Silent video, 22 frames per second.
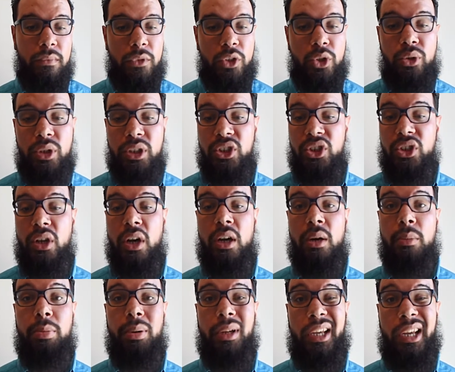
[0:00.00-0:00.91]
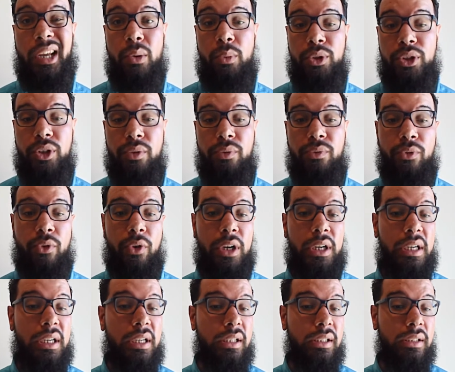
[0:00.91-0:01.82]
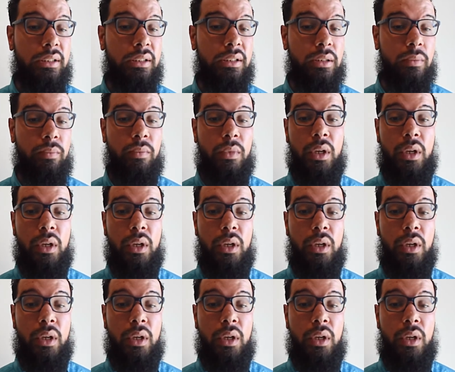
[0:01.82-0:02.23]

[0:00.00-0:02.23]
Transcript: You can start a plan with your friends.